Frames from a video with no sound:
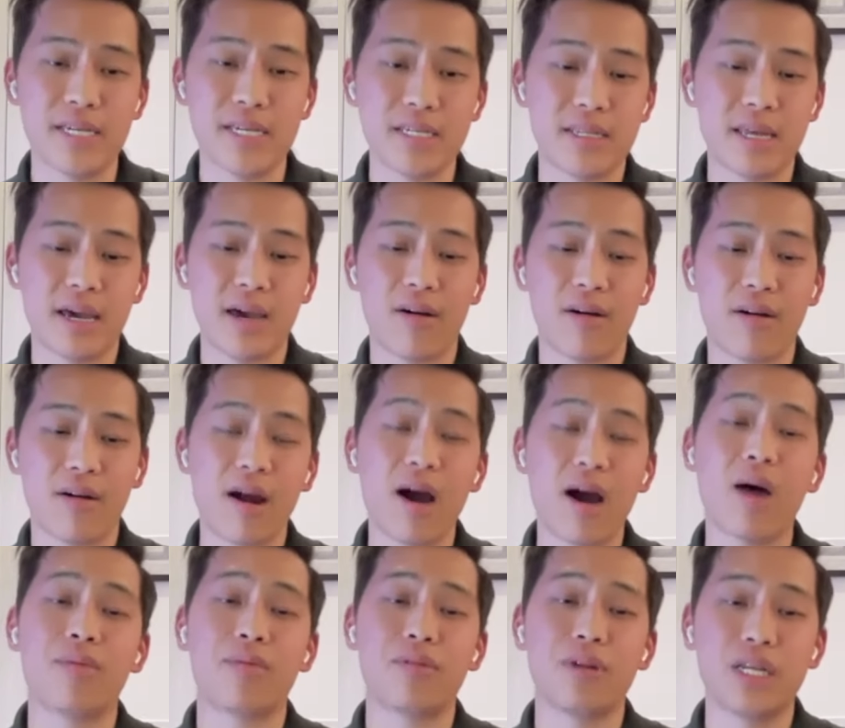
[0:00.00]
is that our
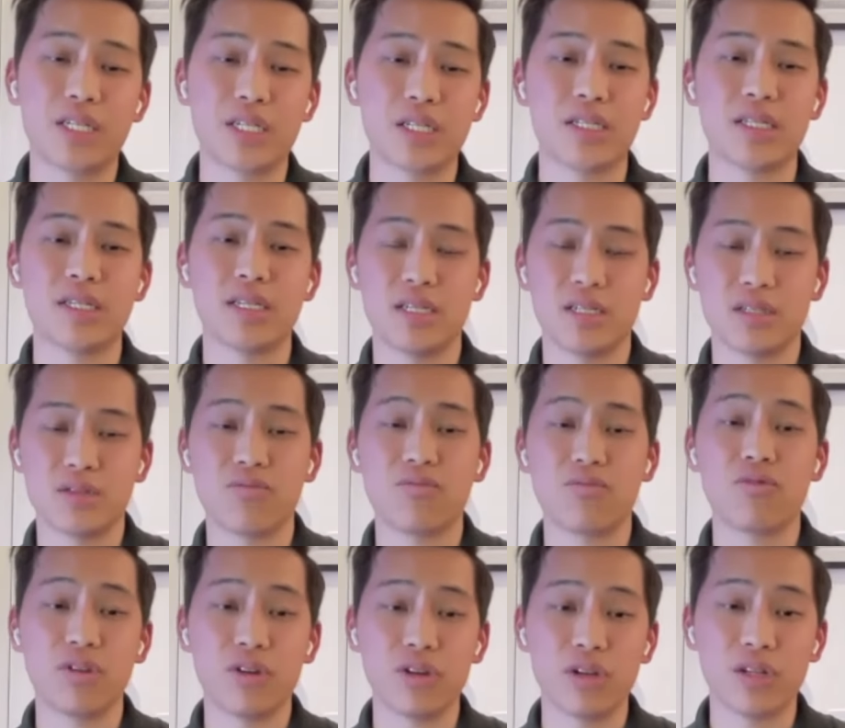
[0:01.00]
operations is
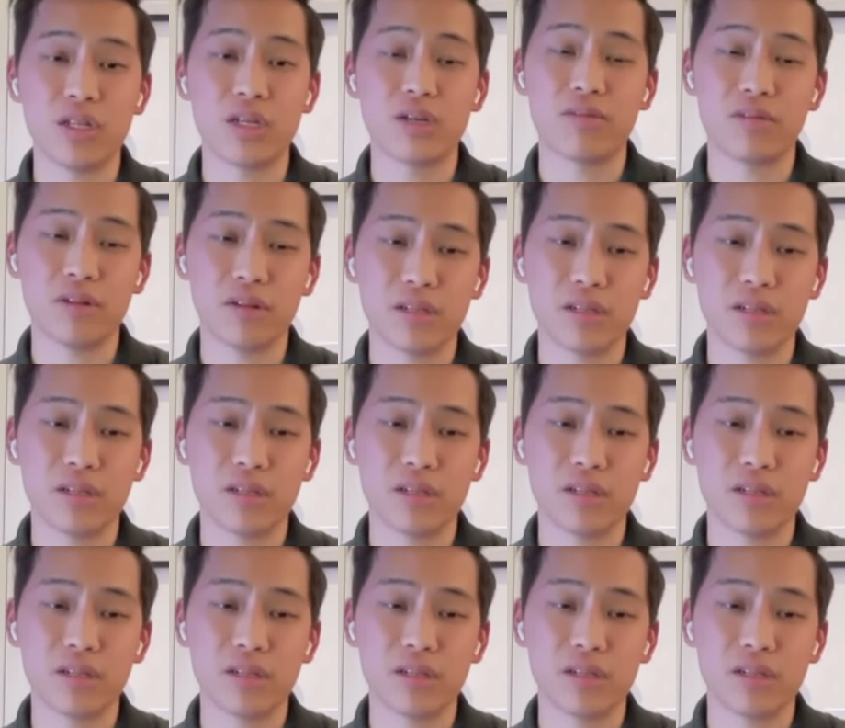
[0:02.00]
really,